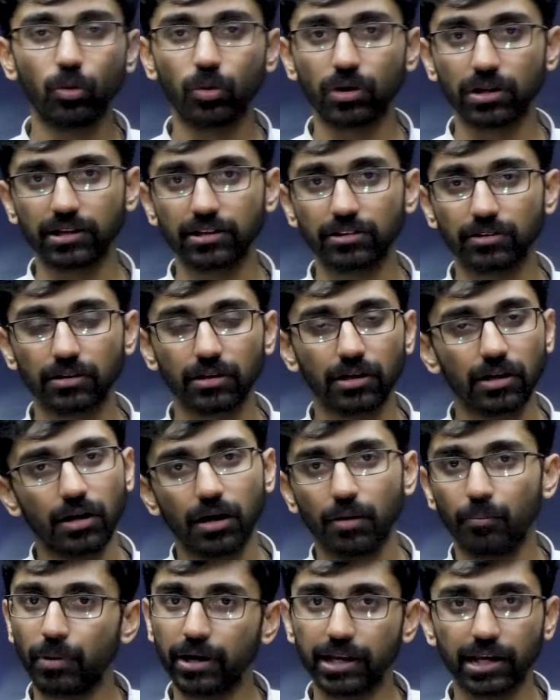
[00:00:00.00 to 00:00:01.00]
over this
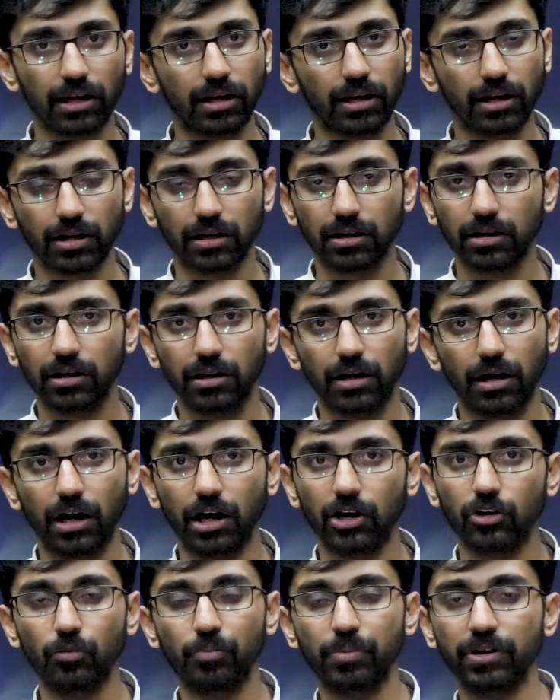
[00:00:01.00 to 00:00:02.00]
particular
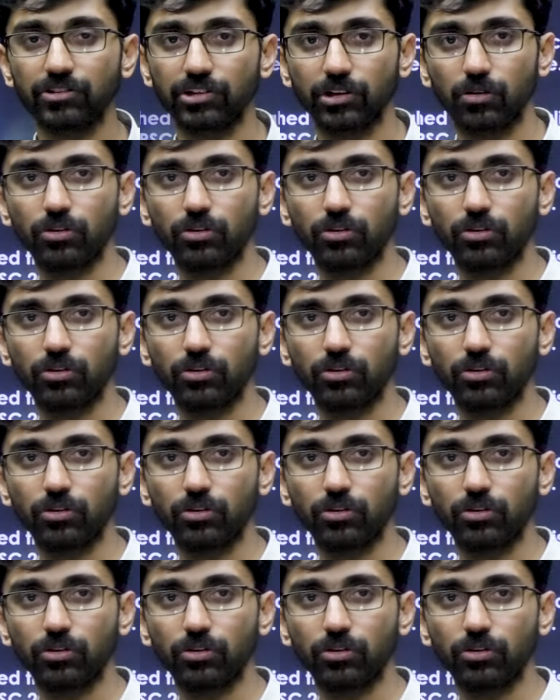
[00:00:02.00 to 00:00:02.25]
UPSC